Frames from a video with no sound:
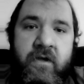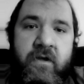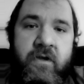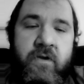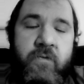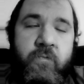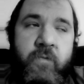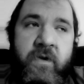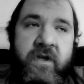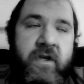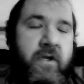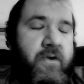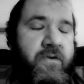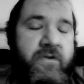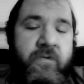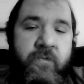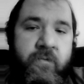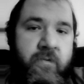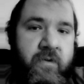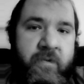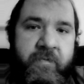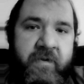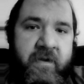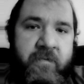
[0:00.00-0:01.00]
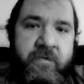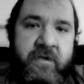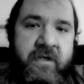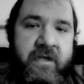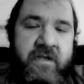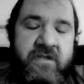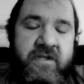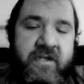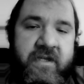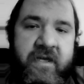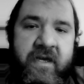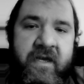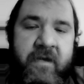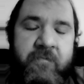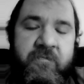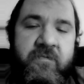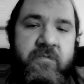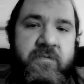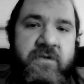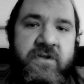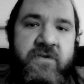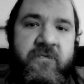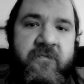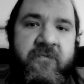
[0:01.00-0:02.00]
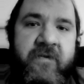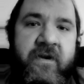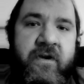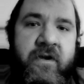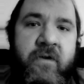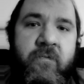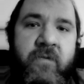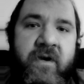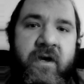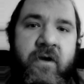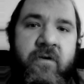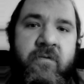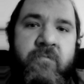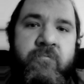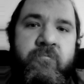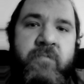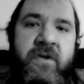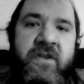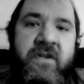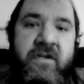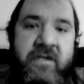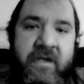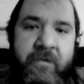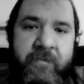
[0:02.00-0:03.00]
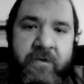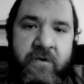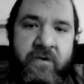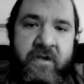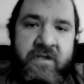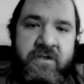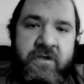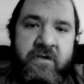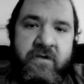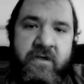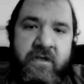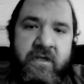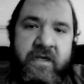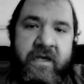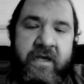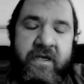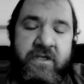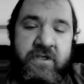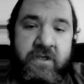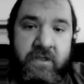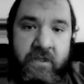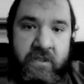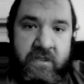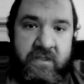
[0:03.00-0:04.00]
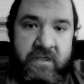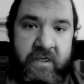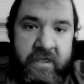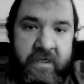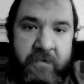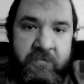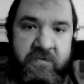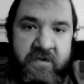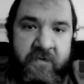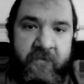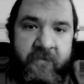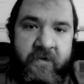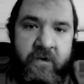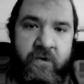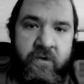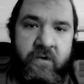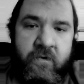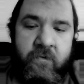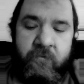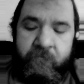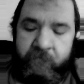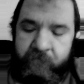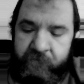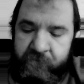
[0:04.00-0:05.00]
We know the Republicans games very well, but the Democrats are engaging in games of their own.